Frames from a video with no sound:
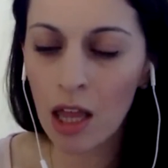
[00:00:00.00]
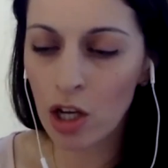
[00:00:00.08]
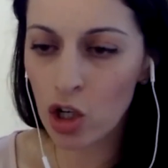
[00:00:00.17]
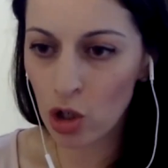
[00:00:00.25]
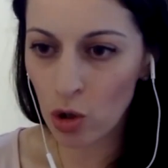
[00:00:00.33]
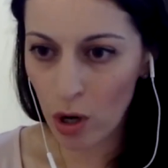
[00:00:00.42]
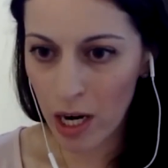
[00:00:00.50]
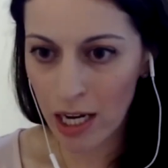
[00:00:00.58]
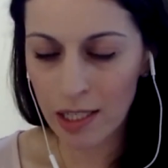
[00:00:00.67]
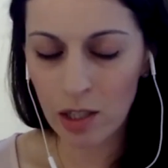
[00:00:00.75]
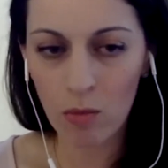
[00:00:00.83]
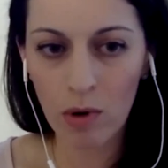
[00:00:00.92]
The short
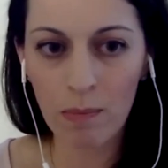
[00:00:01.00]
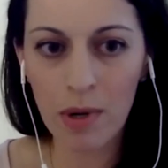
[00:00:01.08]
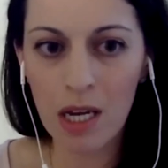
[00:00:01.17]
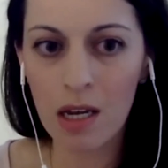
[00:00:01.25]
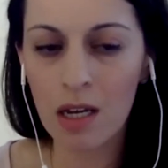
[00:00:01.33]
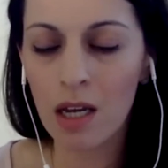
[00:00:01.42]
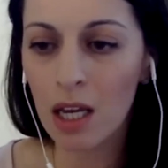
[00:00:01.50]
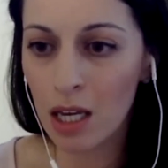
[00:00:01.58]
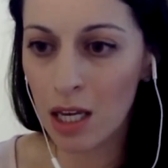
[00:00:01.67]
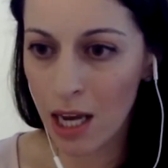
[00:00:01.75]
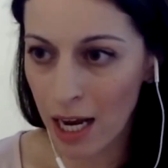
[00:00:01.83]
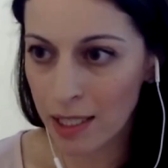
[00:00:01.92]
answer would be
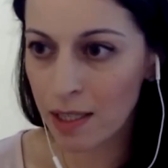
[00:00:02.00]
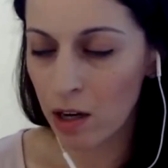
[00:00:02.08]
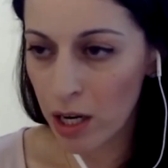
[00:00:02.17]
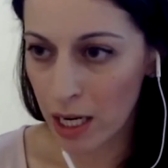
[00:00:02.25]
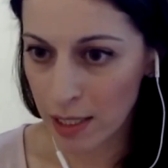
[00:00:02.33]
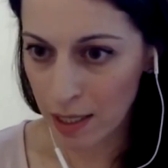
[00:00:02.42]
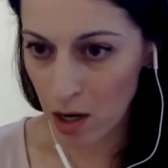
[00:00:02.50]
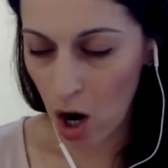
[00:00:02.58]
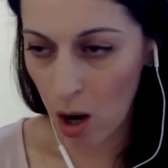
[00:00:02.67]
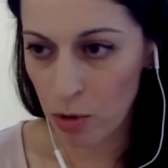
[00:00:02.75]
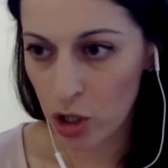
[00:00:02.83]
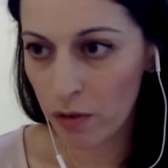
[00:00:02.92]
yes, there is an
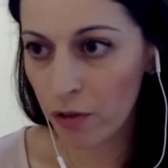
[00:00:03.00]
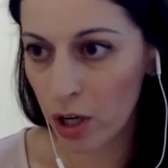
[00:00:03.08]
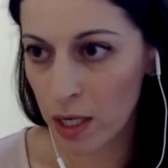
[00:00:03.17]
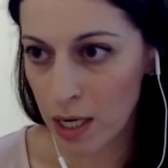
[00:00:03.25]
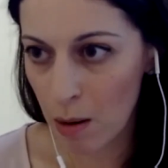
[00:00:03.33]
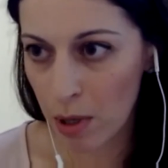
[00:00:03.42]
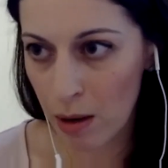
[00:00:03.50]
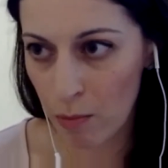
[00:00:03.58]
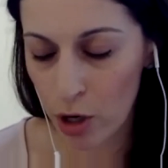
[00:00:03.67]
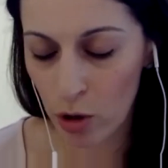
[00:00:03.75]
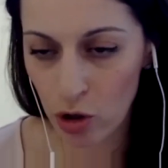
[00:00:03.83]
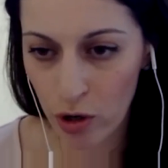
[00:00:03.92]
option for a double
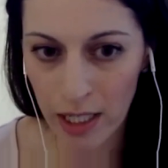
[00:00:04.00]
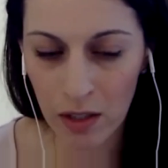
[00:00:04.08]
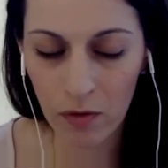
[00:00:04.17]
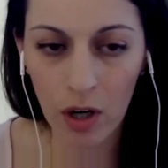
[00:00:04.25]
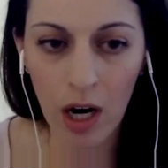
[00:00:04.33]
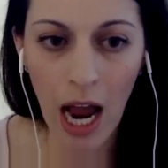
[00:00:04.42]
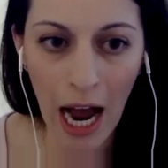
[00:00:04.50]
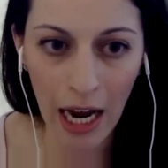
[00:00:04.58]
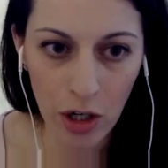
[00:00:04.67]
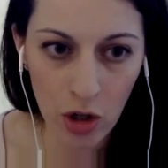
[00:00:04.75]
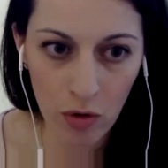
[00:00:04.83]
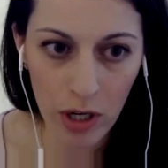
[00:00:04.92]
embryo transfer
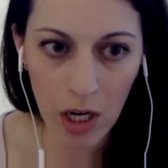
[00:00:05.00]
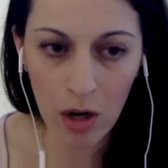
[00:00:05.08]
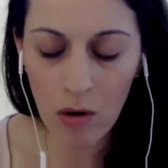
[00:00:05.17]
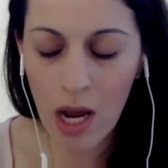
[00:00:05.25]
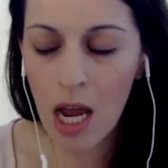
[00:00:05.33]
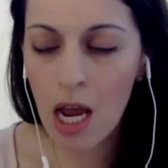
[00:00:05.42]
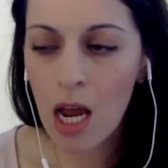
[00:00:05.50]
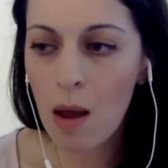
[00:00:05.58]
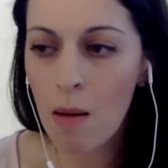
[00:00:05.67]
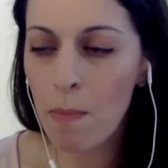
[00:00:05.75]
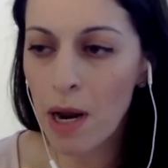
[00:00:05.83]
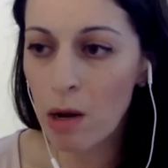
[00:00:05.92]
at Trio,
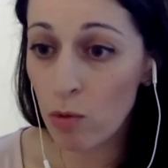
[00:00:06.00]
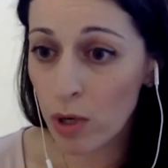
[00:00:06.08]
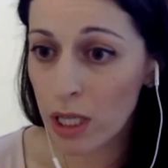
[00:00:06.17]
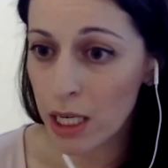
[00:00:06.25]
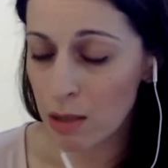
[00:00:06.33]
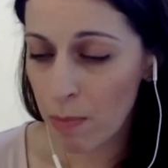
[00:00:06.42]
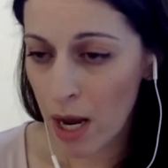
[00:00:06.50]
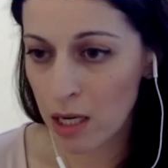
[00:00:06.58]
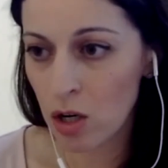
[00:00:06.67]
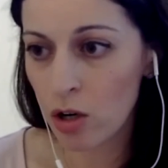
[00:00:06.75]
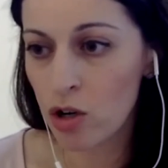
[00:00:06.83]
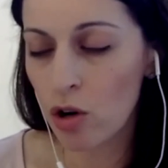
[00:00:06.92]
but it would really depend
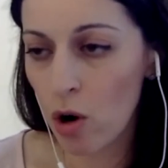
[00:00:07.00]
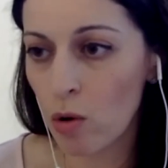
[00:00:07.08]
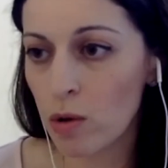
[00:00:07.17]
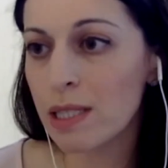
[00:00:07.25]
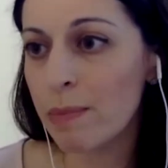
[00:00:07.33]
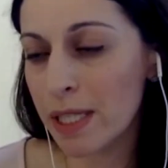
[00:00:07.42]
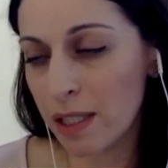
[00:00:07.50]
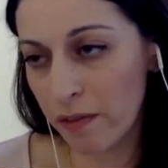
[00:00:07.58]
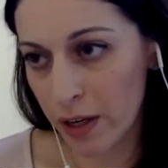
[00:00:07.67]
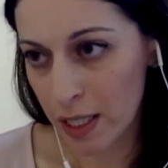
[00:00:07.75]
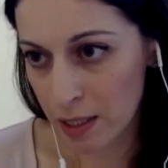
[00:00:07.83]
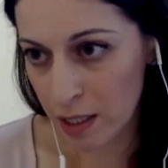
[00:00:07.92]
on your own
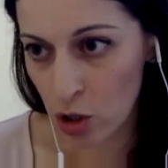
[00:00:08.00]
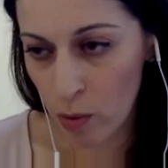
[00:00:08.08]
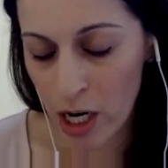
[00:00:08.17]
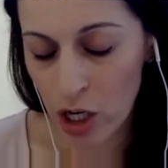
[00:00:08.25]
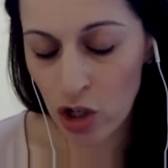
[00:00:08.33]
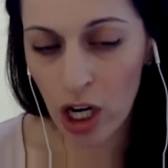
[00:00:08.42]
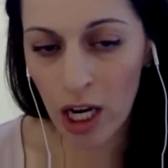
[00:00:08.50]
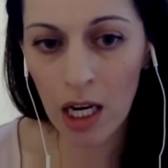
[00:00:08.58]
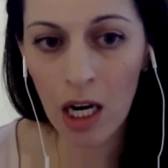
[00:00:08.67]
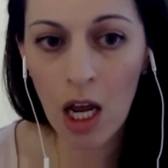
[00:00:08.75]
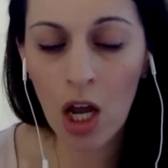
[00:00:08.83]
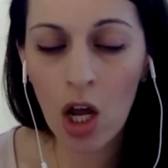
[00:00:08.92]
specific situation,